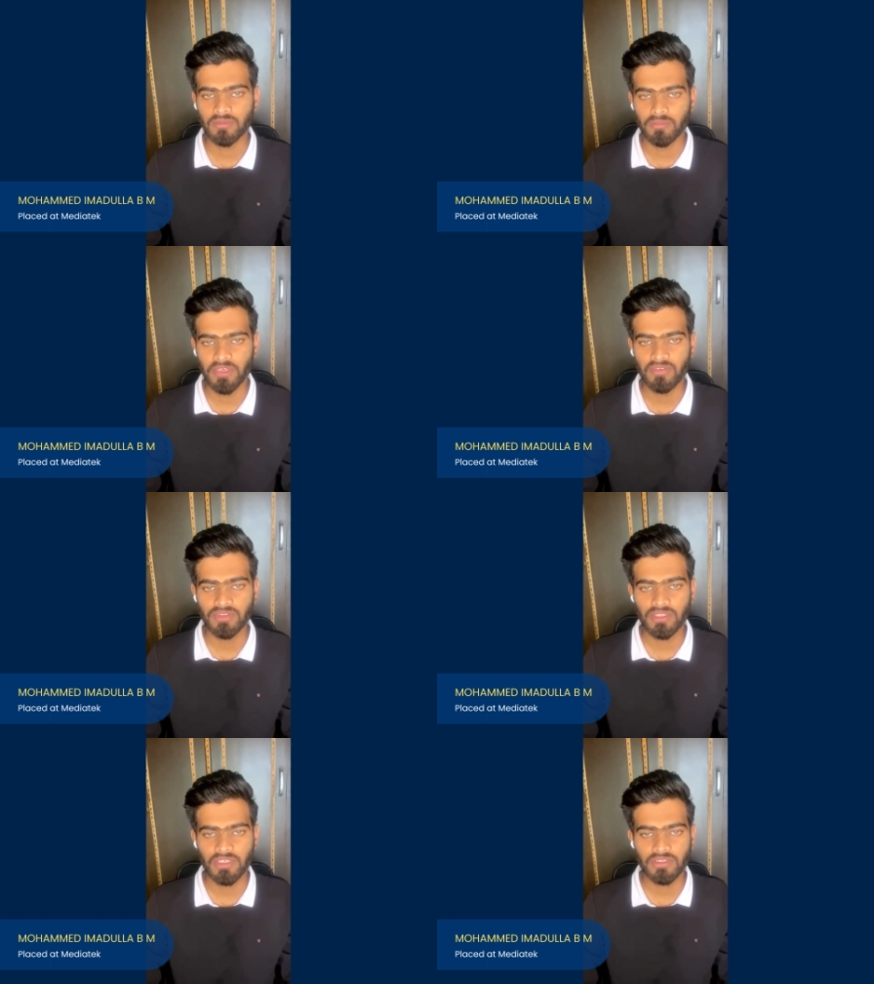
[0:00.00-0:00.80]

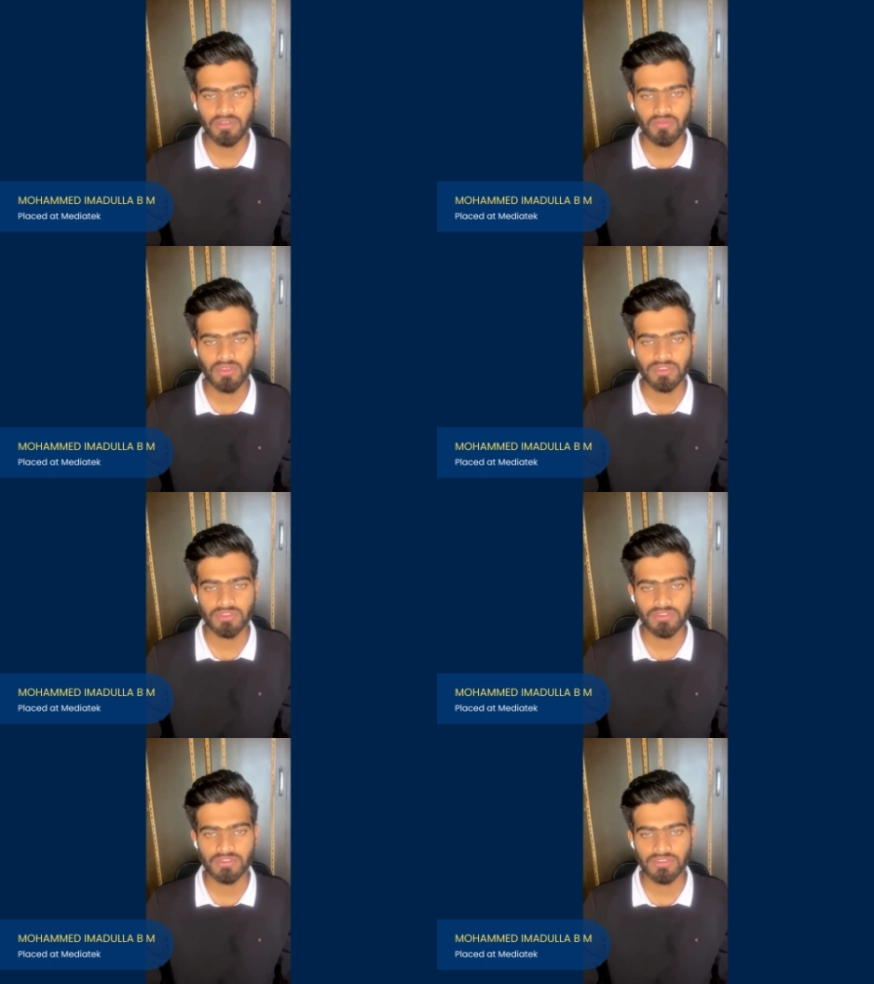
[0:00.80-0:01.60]
Maven Silicon
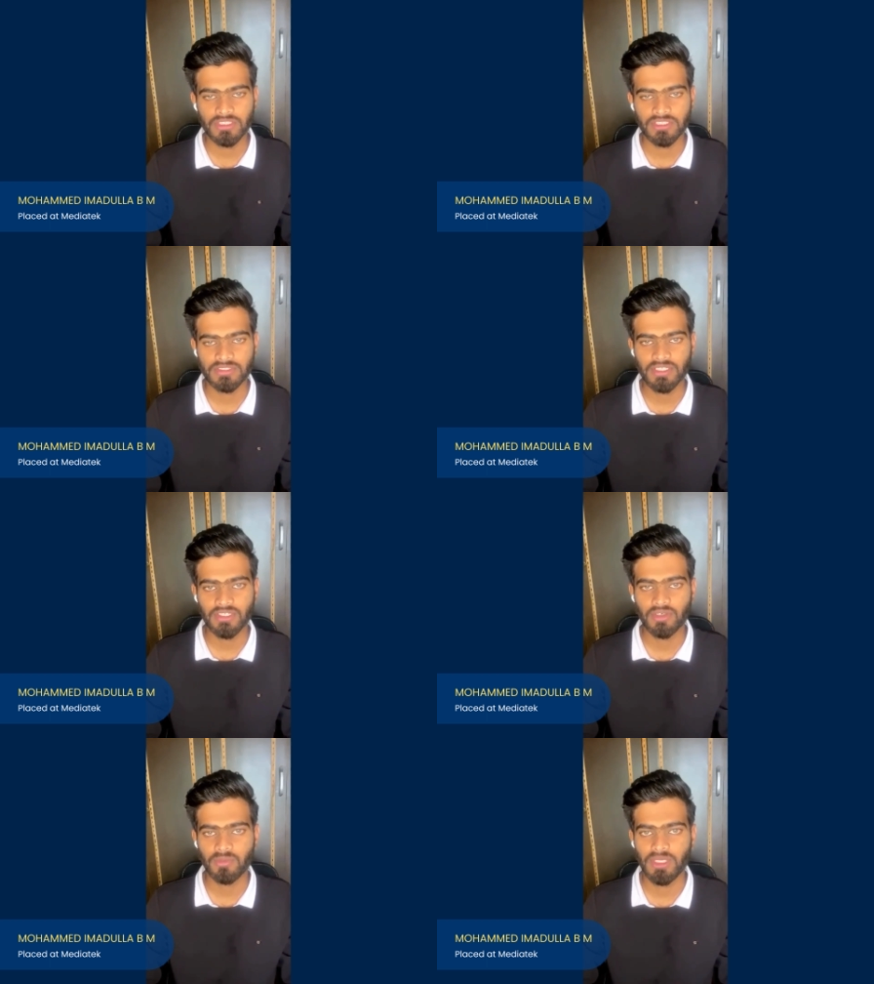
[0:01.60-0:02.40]
was
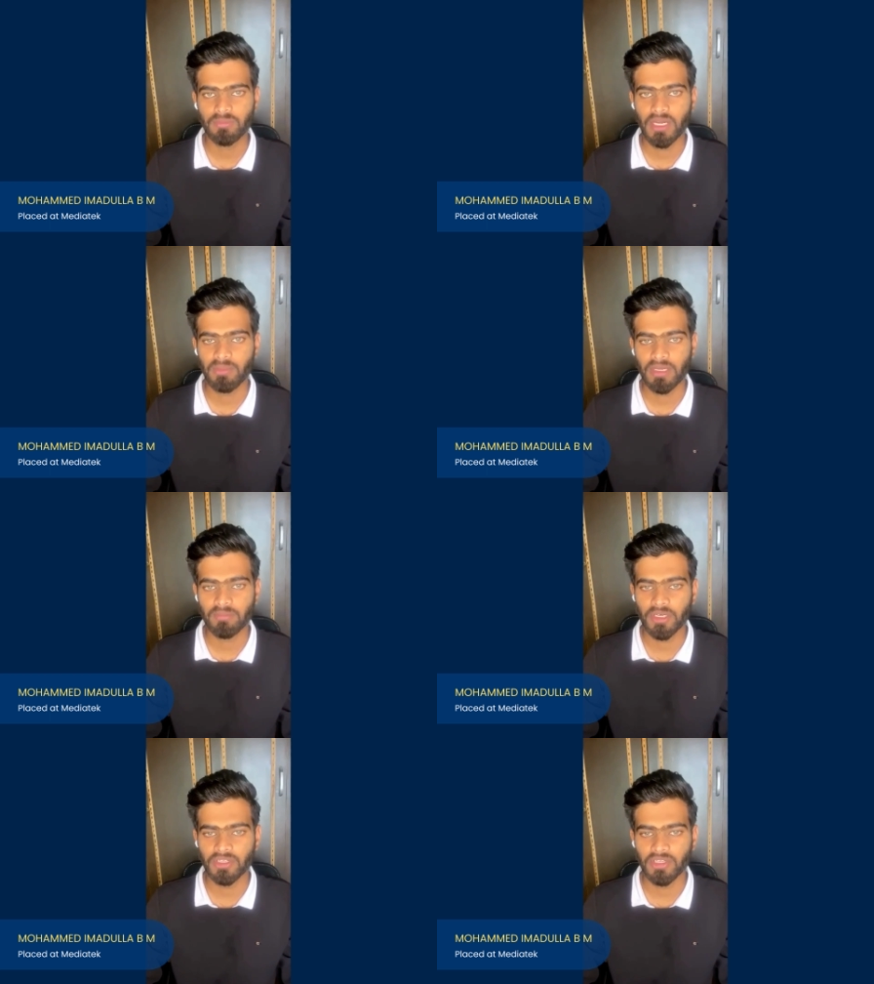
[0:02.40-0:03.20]
suggested to me by my
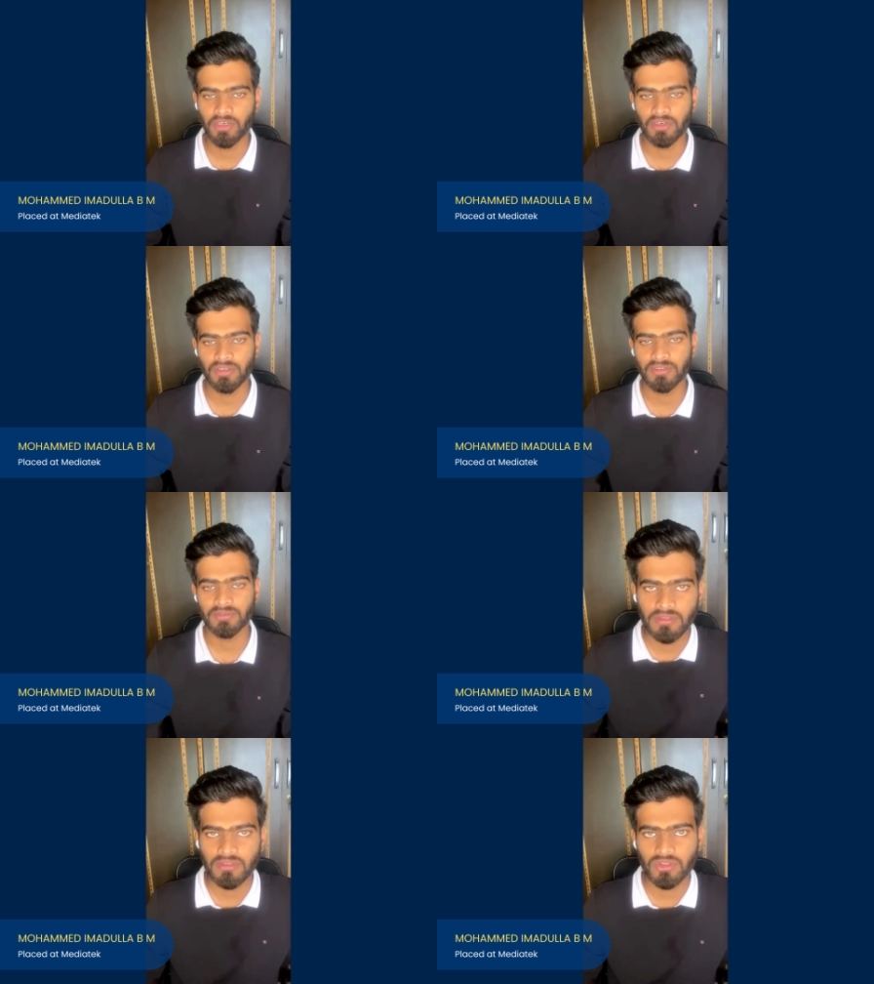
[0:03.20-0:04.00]
brother.
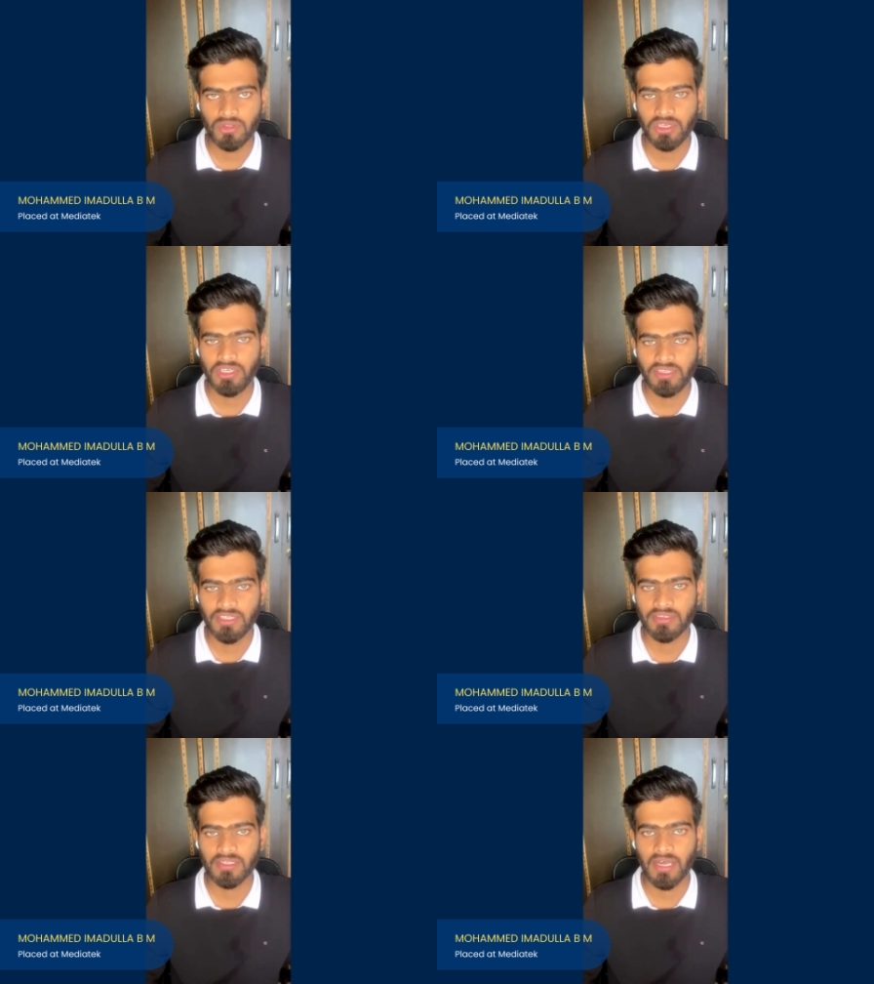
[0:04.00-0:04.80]
Three
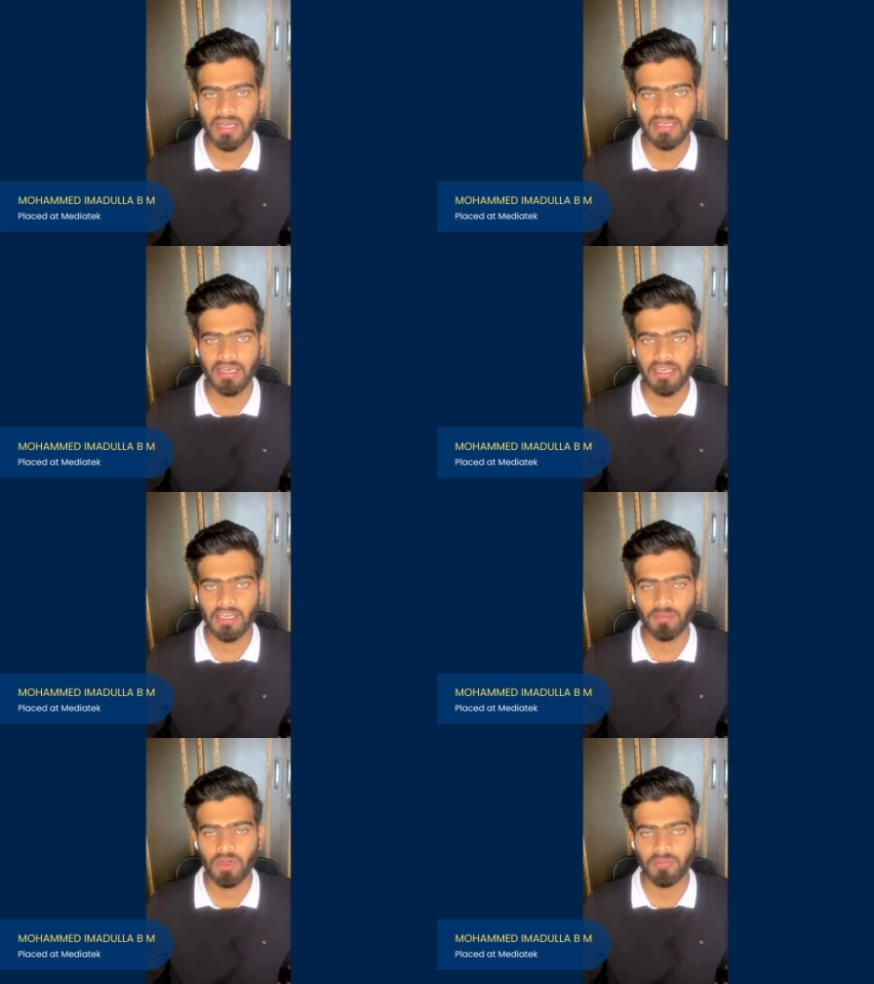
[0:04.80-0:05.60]
things I
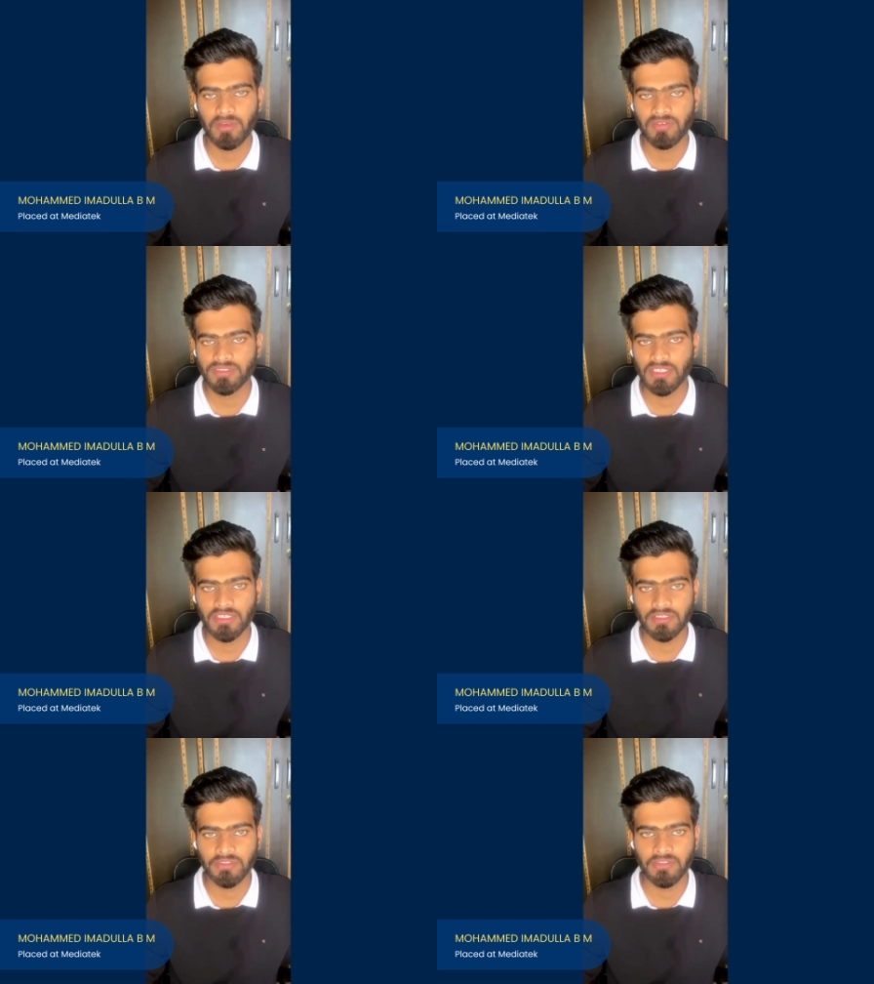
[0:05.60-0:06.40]
like about Maven
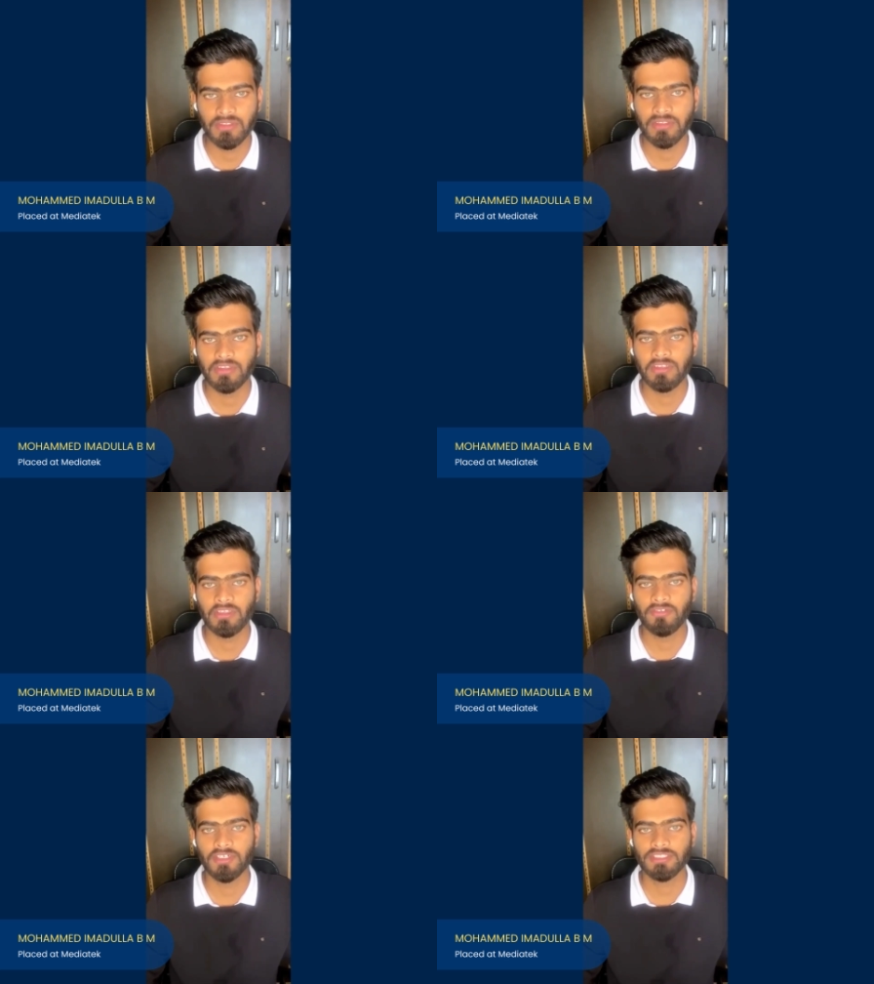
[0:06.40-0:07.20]
Silicon.
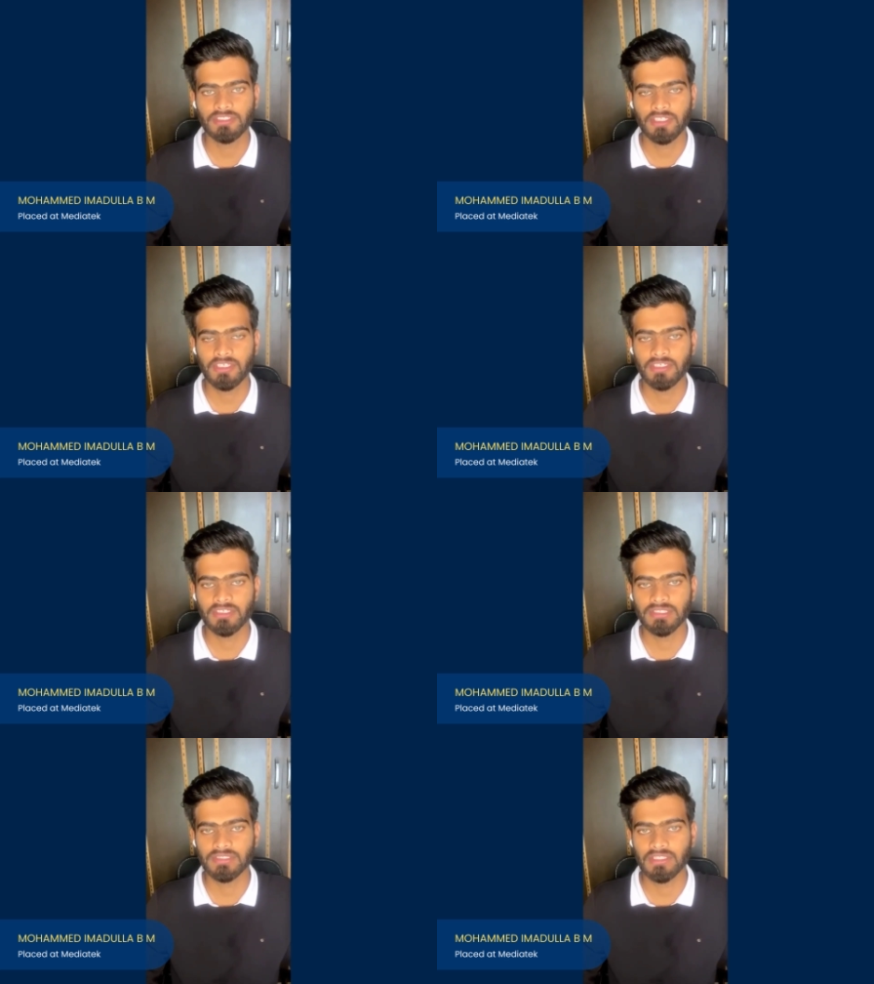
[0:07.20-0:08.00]
The first thing
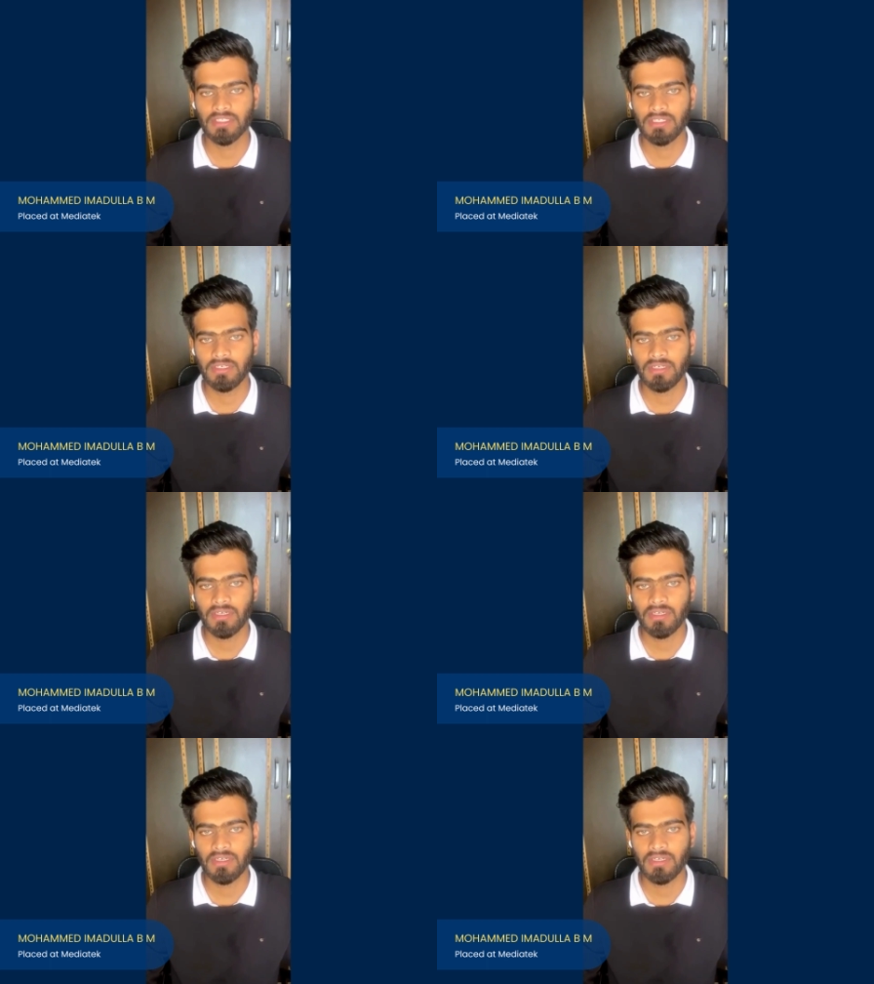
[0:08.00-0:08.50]
is the